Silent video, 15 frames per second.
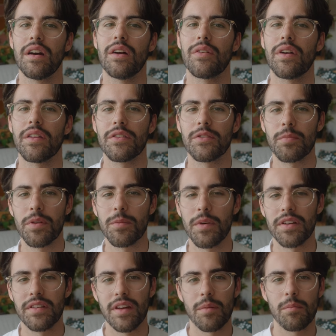I rather spend
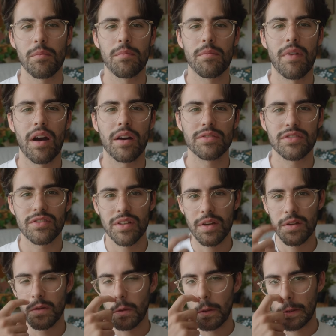my time
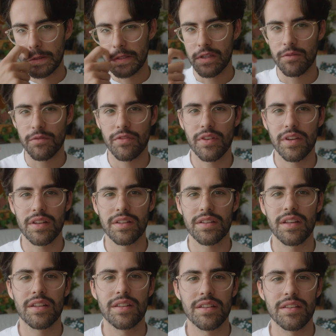outside doing something
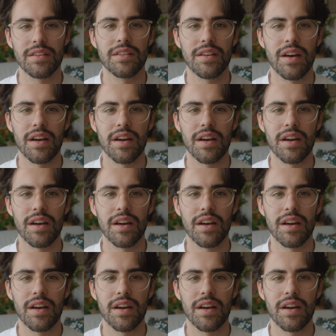than